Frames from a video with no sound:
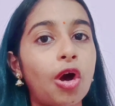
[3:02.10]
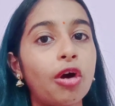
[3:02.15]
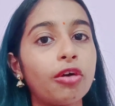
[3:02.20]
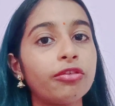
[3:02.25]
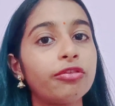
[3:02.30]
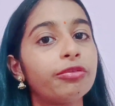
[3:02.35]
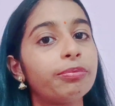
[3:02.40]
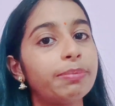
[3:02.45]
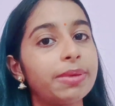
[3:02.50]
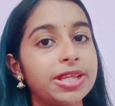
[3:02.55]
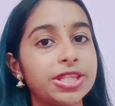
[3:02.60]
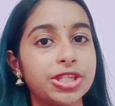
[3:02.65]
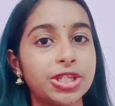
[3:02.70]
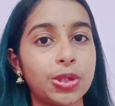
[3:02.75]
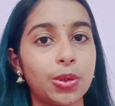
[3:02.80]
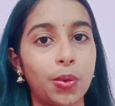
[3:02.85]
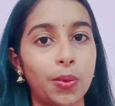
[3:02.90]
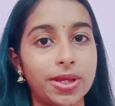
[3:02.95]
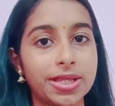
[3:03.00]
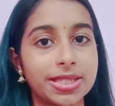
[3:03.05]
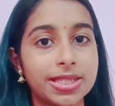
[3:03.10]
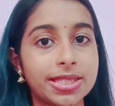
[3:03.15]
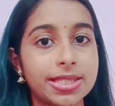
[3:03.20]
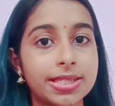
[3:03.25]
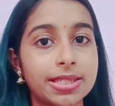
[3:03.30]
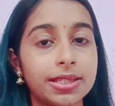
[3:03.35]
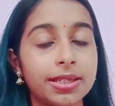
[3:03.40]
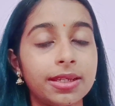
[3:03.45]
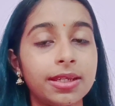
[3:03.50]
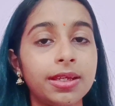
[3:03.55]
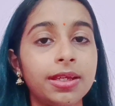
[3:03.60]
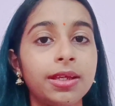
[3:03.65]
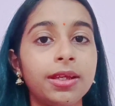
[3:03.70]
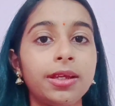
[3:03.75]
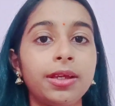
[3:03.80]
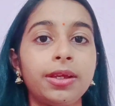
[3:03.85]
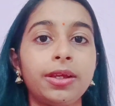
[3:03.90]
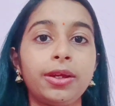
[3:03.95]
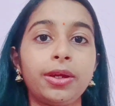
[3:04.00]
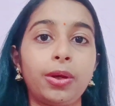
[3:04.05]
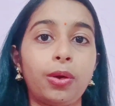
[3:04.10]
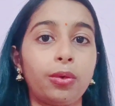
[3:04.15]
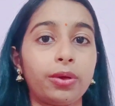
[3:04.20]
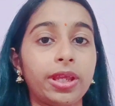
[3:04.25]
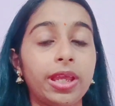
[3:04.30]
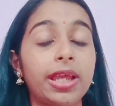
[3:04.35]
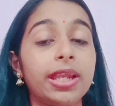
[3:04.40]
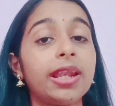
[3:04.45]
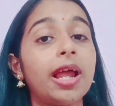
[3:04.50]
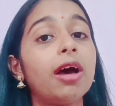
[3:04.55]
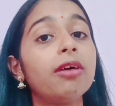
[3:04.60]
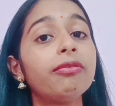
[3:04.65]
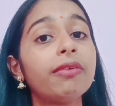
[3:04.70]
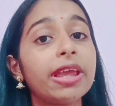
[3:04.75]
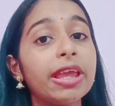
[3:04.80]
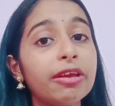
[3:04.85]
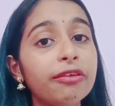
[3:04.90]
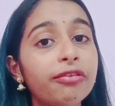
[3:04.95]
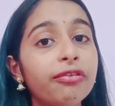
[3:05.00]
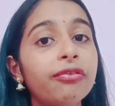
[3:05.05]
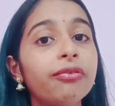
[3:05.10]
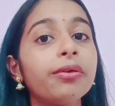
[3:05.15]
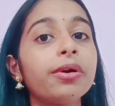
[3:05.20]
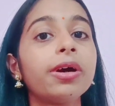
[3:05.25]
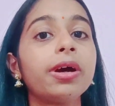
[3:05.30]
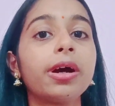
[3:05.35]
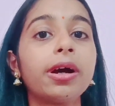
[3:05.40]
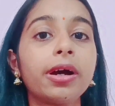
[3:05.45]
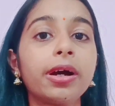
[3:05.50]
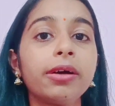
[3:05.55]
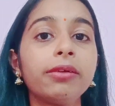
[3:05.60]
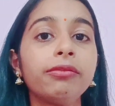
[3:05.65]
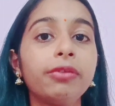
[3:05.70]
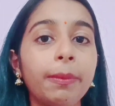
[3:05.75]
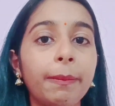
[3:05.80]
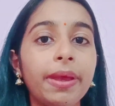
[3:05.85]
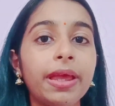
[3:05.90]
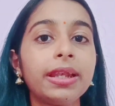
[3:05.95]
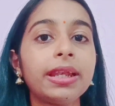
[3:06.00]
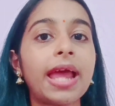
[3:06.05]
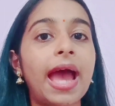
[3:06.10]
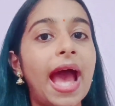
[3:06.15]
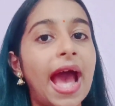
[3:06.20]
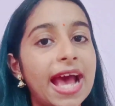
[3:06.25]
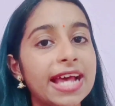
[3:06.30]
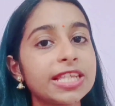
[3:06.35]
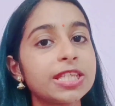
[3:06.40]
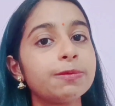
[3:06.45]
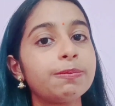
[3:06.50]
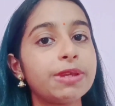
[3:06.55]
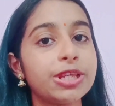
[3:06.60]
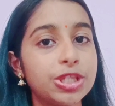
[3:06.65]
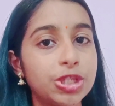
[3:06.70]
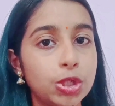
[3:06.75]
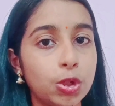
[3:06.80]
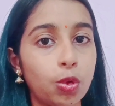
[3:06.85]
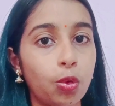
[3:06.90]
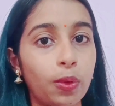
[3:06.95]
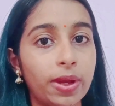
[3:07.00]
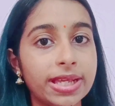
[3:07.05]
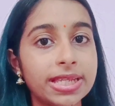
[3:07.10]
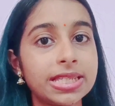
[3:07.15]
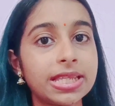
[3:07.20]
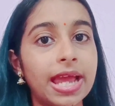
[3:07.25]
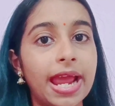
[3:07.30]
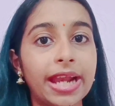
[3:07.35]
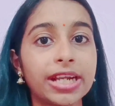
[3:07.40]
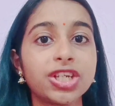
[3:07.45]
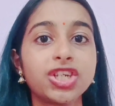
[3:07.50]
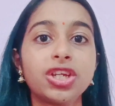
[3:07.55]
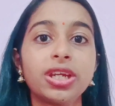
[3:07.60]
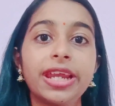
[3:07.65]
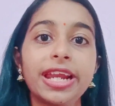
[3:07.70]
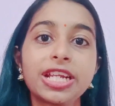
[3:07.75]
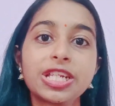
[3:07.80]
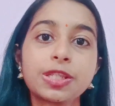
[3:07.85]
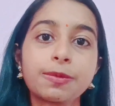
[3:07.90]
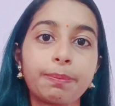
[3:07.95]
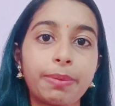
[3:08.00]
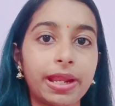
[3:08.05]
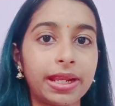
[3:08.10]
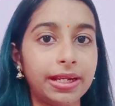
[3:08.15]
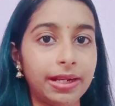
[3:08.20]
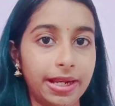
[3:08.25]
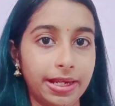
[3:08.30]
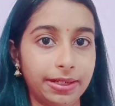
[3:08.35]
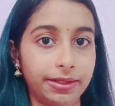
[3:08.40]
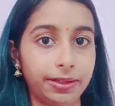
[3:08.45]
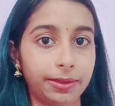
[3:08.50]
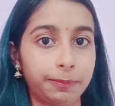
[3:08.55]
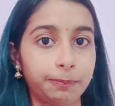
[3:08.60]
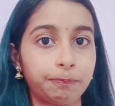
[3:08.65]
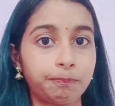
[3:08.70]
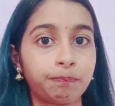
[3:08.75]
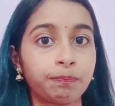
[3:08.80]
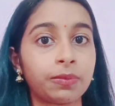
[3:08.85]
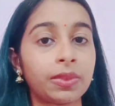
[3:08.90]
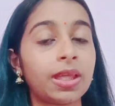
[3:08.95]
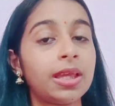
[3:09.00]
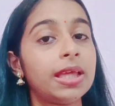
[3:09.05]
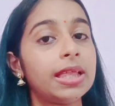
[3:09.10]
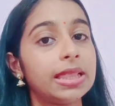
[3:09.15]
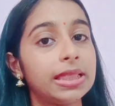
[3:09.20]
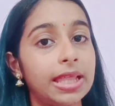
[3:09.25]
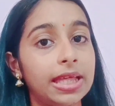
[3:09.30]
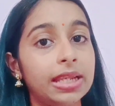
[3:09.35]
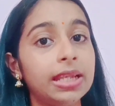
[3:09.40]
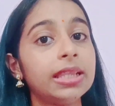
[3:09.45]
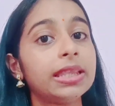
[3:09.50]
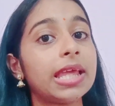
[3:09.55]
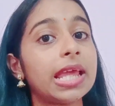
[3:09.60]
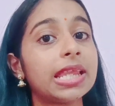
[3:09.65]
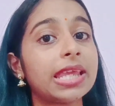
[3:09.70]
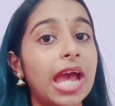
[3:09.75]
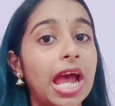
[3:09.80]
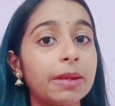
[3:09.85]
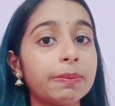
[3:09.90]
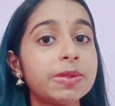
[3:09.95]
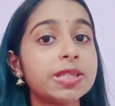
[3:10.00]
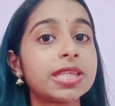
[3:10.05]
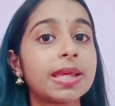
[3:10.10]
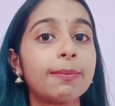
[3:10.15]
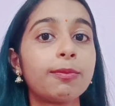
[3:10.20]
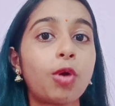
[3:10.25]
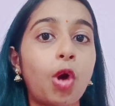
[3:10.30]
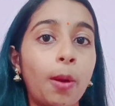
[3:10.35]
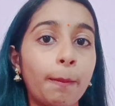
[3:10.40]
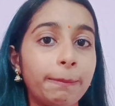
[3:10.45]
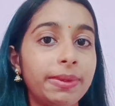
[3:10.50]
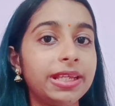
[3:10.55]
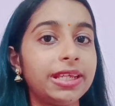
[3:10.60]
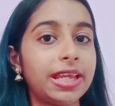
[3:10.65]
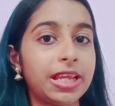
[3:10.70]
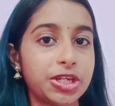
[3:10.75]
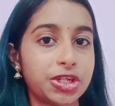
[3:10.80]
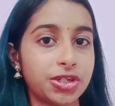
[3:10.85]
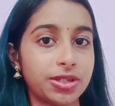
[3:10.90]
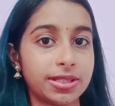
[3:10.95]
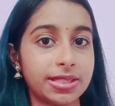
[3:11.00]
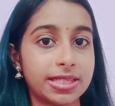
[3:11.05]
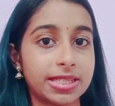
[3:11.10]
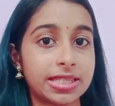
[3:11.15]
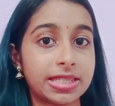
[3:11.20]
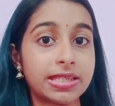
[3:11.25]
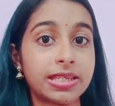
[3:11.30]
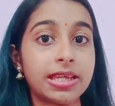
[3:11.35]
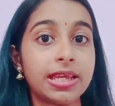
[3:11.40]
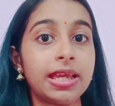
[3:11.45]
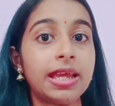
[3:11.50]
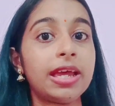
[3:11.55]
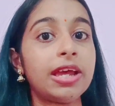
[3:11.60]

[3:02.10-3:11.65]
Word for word: of PCOS. Okay, now if a woman has PCOS and she gets pregnant, then there can be some complications.